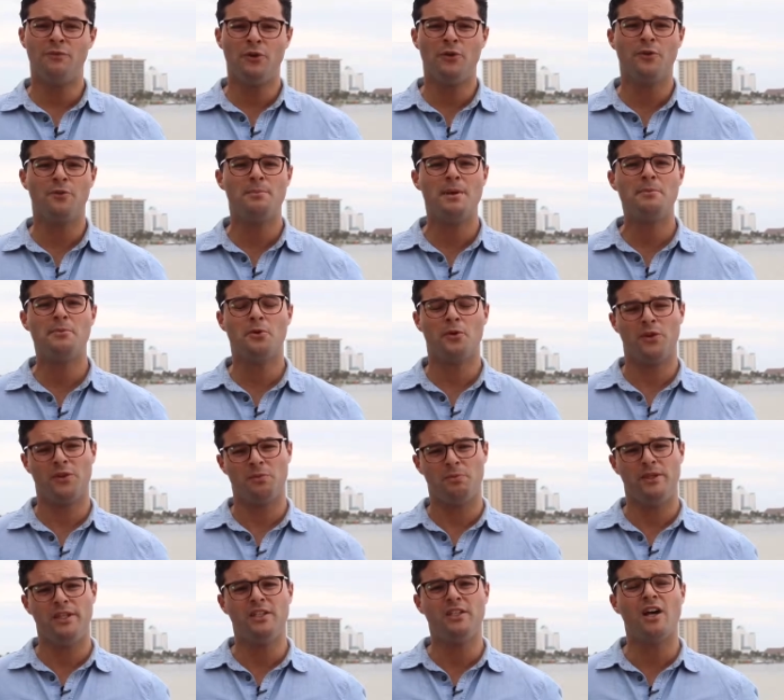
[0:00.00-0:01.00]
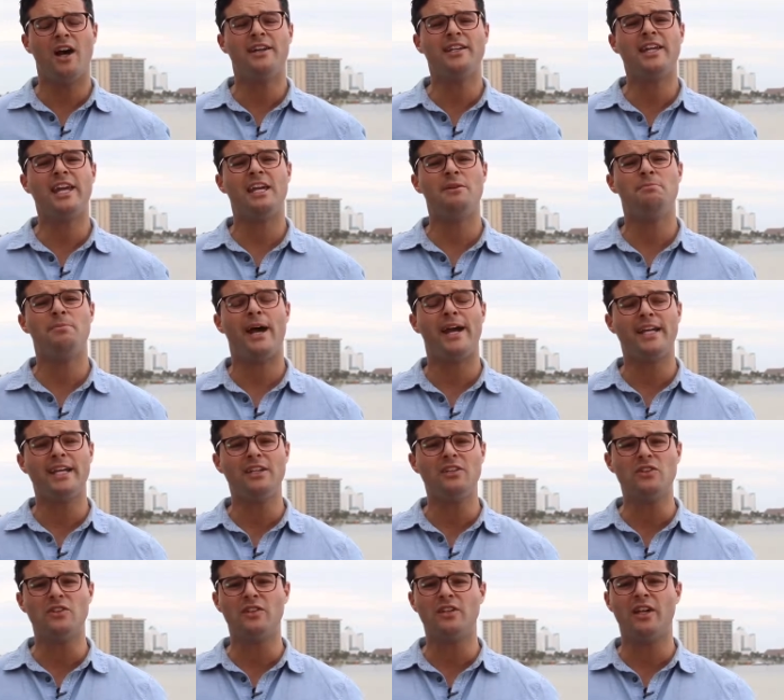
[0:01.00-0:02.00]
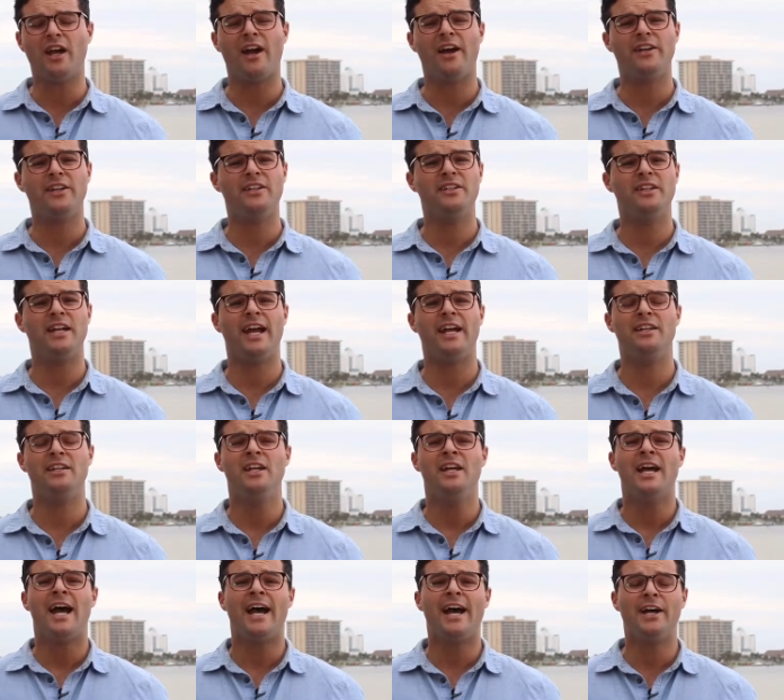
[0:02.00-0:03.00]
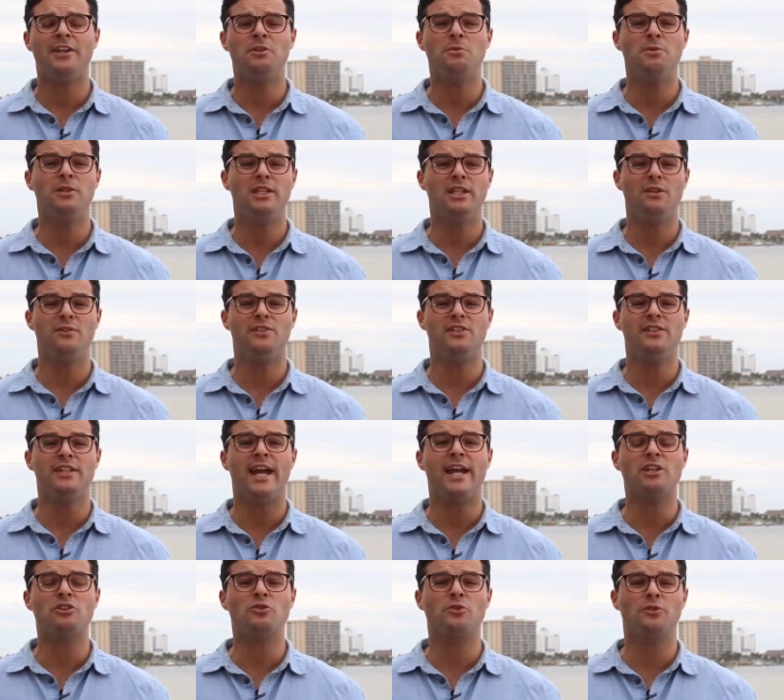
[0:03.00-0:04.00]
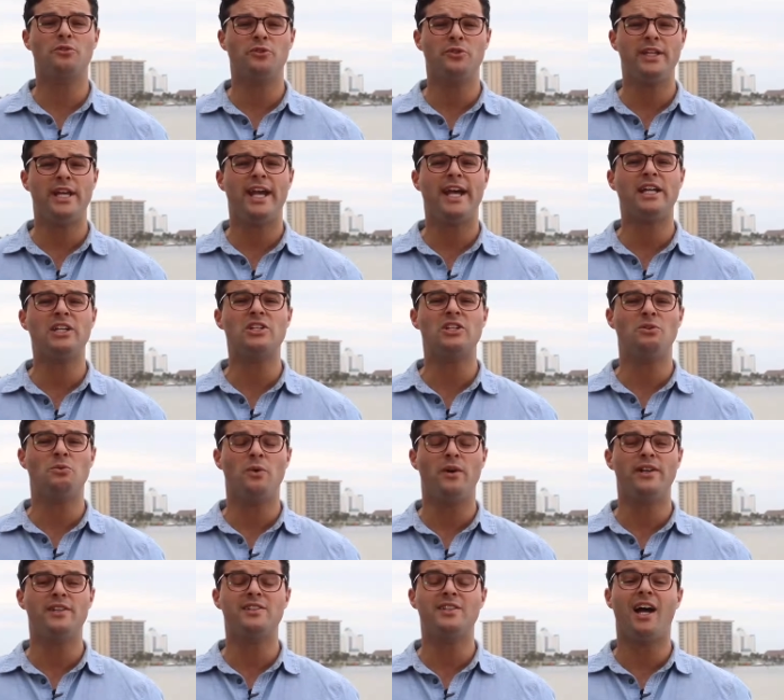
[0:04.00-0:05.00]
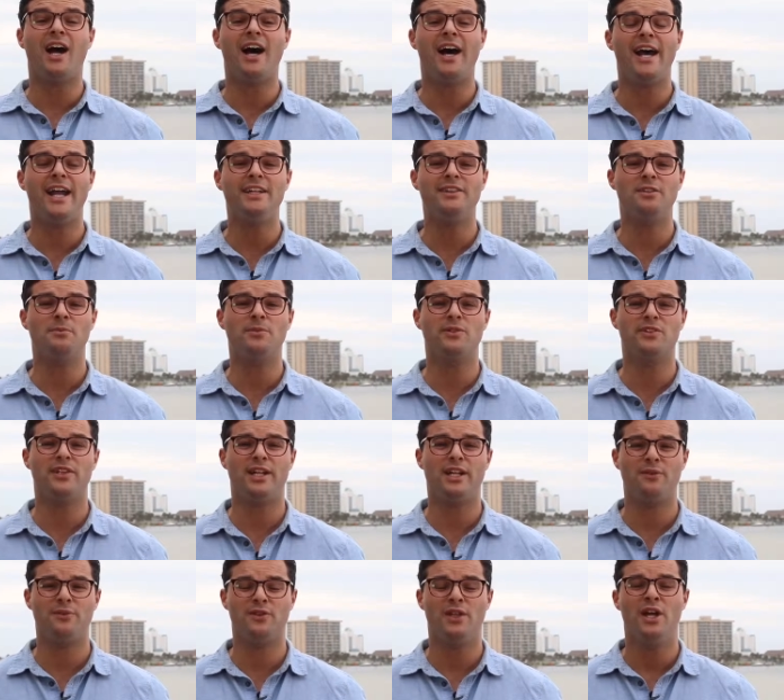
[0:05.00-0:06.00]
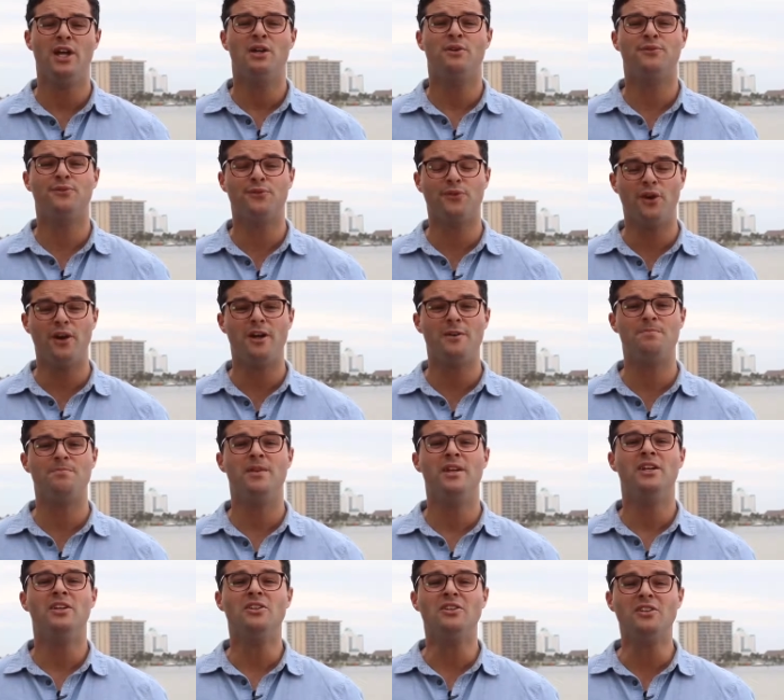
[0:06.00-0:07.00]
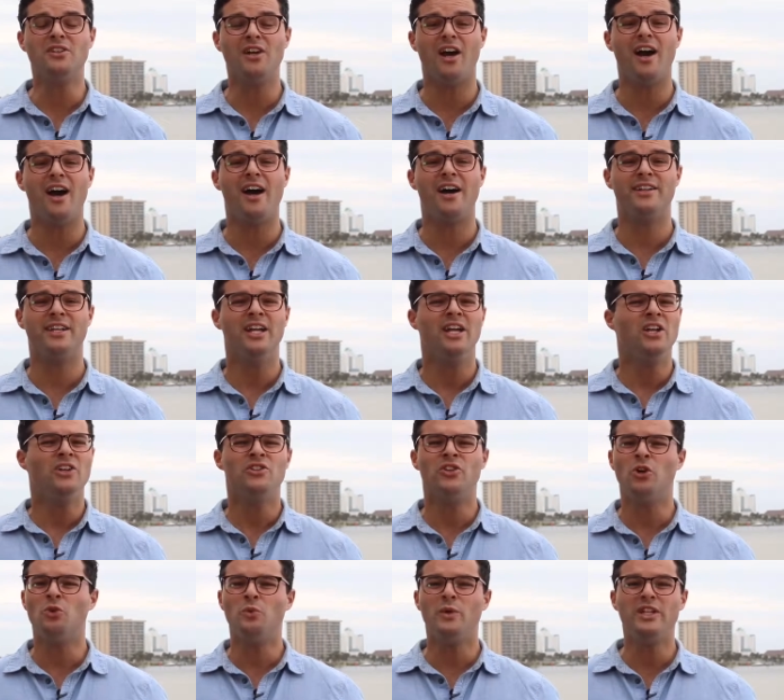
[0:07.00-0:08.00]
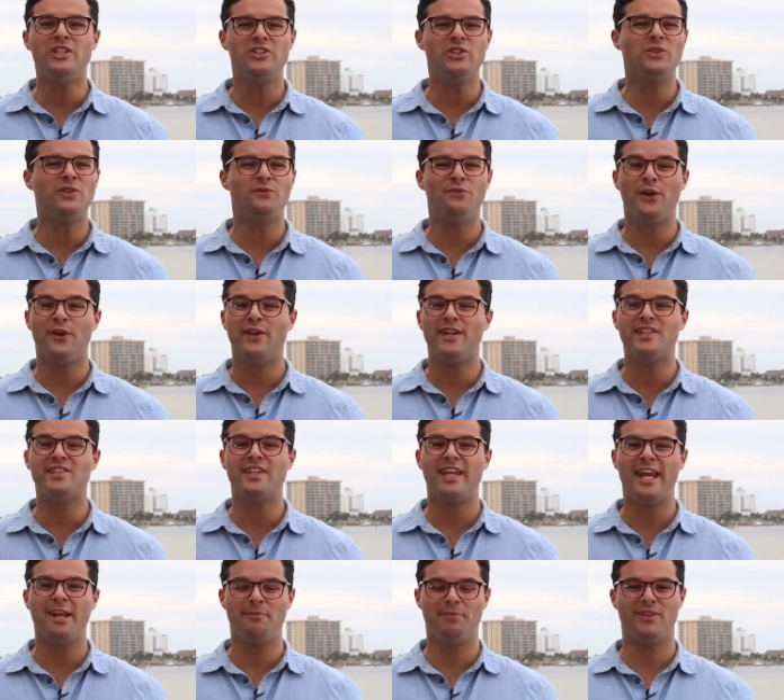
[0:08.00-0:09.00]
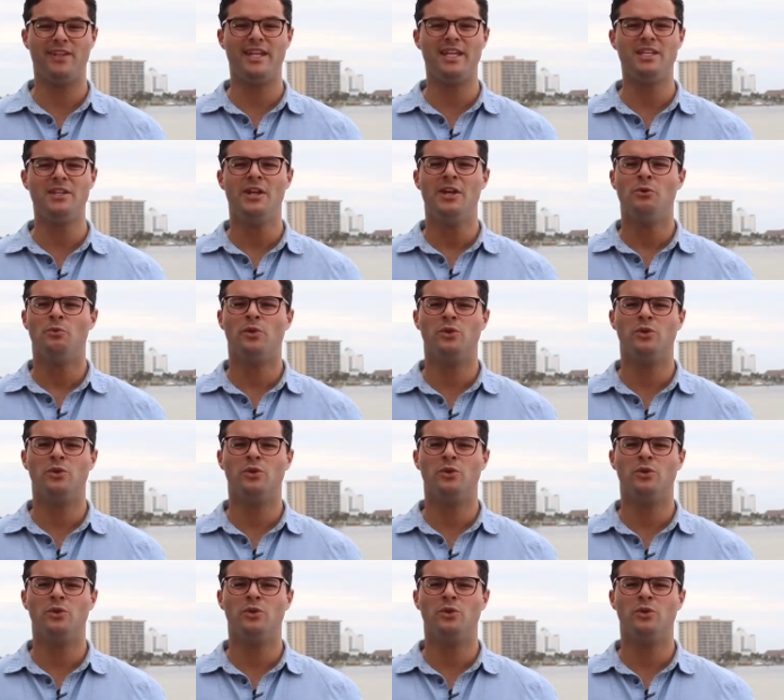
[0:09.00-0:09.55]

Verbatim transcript: if you remember with me, God came back into the garden, and Adam and Eve's natural reaction was to hide themselves from God. Don't we do the very same thing